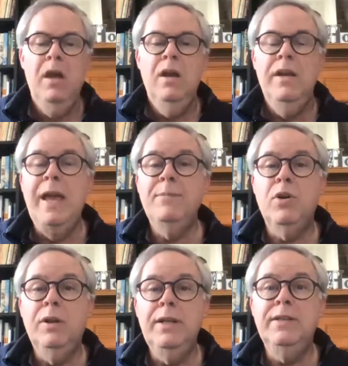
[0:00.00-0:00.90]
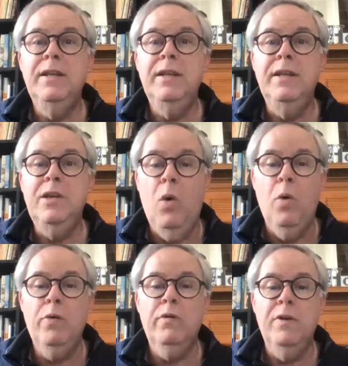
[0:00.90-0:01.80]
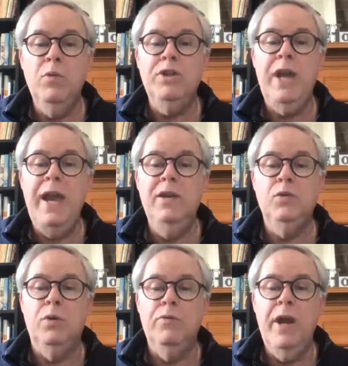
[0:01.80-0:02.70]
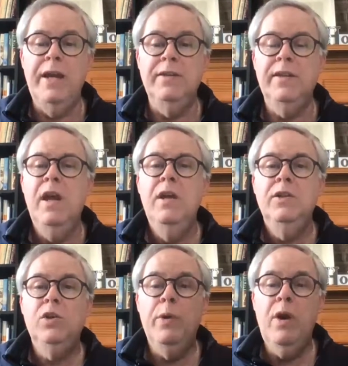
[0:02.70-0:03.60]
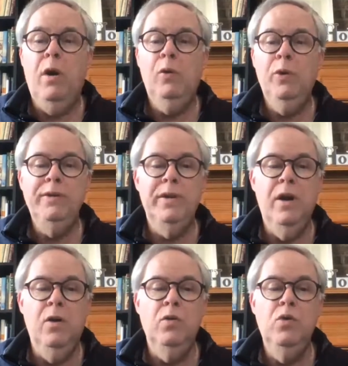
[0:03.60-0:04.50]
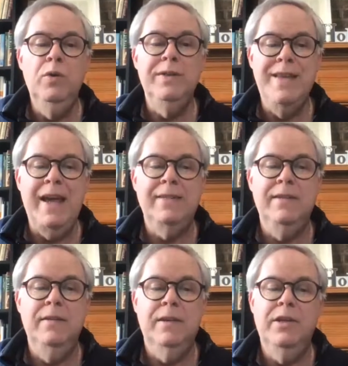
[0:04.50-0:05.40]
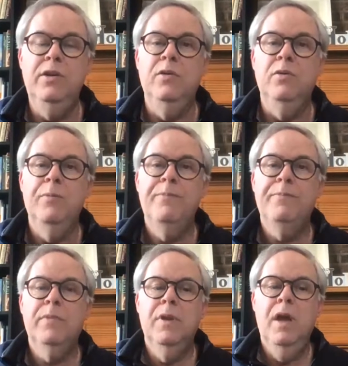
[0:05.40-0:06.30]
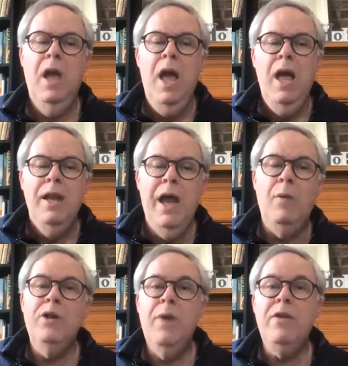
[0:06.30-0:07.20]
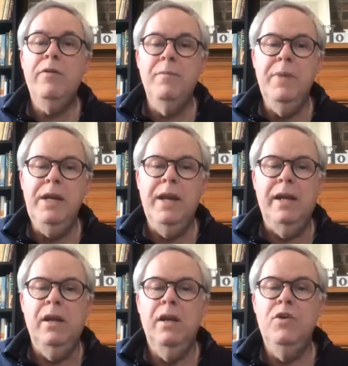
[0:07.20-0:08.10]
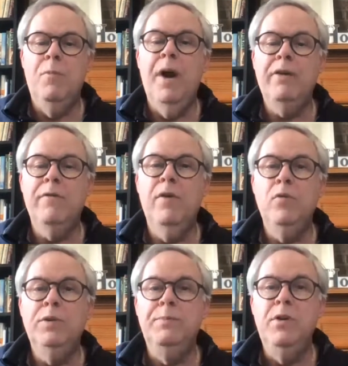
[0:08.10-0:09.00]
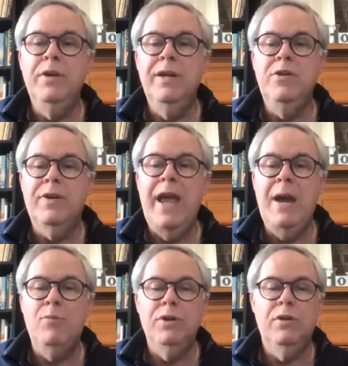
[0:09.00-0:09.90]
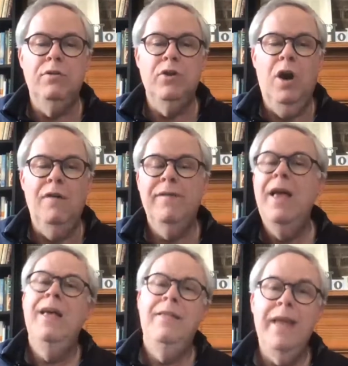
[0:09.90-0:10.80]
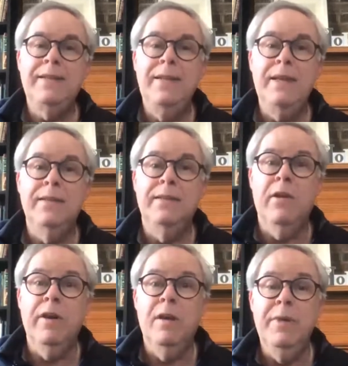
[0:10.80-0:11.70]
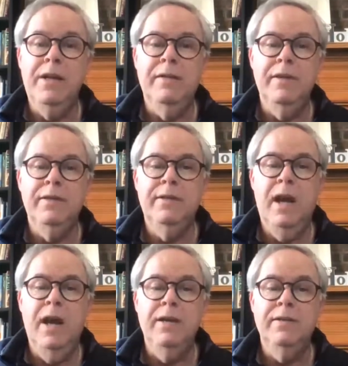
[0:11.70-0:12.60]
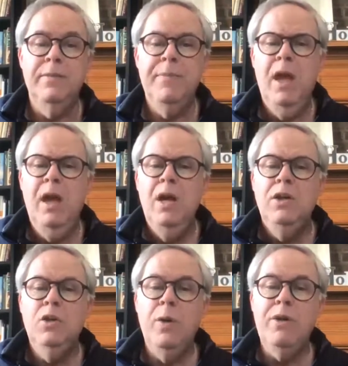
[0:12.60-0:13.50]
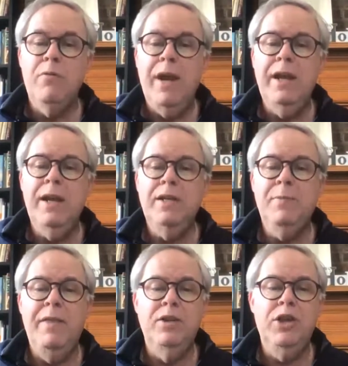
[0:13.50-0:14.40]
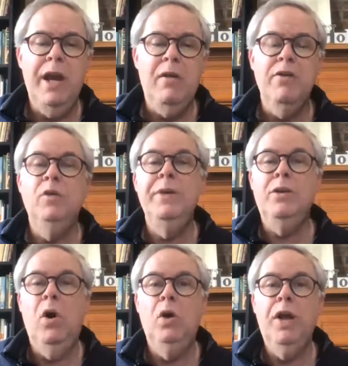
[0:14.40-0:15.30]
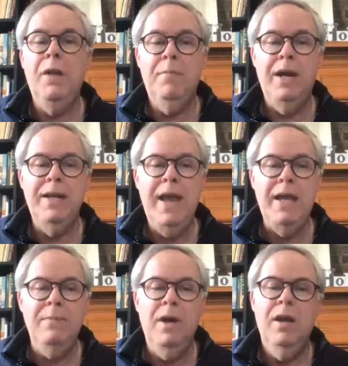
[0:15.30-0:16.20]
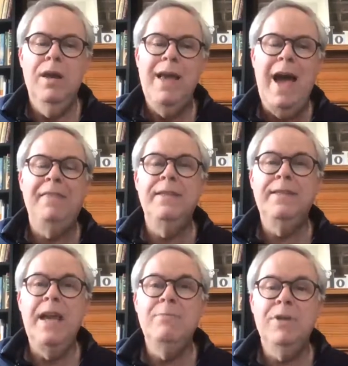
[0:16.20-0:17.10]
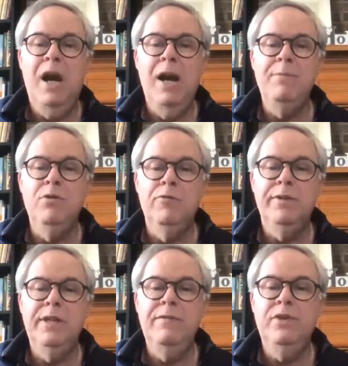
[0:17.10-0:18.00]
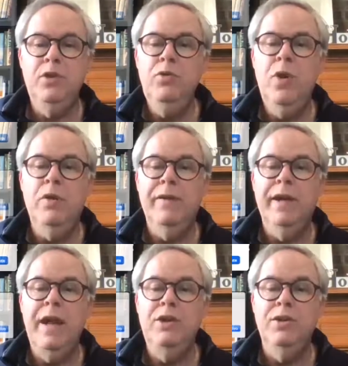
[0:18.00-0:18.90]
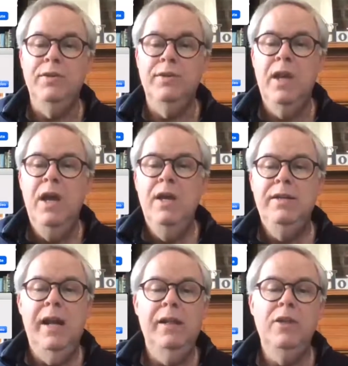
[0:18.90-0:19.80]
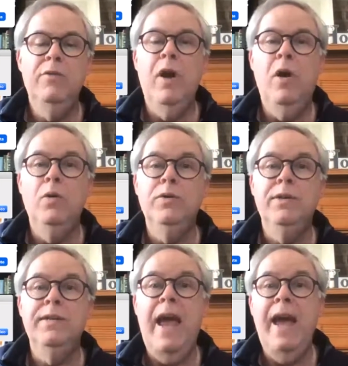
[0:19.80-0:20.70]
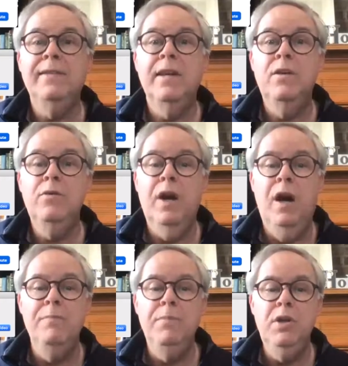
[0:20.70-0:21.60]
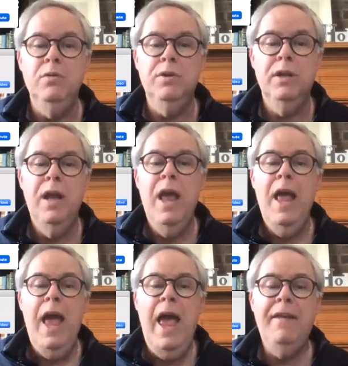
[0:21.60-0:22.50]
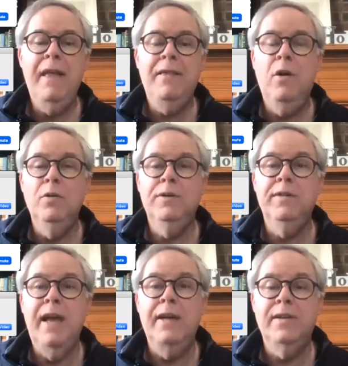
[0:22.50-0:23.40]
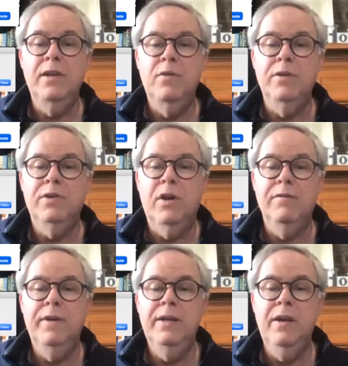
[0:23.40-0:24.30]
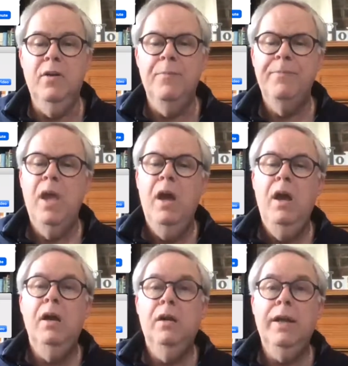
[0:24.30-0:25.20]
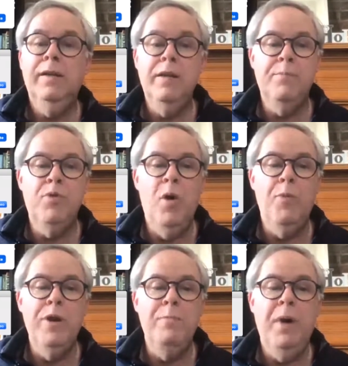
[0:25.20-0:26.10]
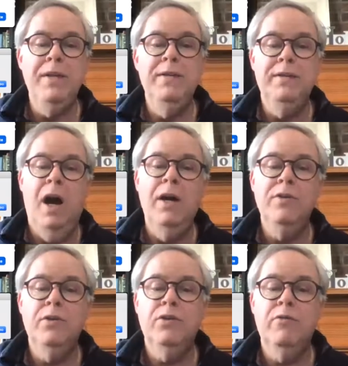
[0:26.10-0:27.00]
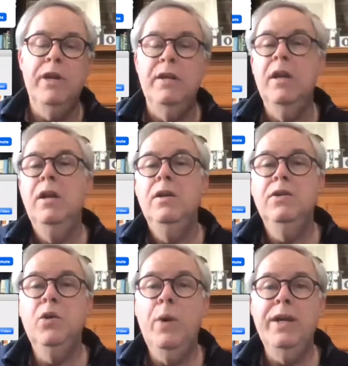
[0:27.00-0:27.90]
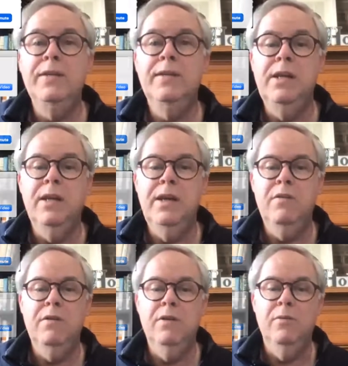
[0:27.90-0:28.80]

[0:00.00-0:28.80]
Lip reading: Names are listed in the order in which hands were raised, so we always know who is next in the queue. Now, when you entered the meeting, your microphone was muted and your camera turned off. That's necessary in a meeting this size. So when you're recognized by the chair, you'll be called on by name. At the same time, you'll receive two notifications telling you the host is asking you to unmute and that the host is asking you to start video. Click the appropriate buttons on your screen so we can see and hear you.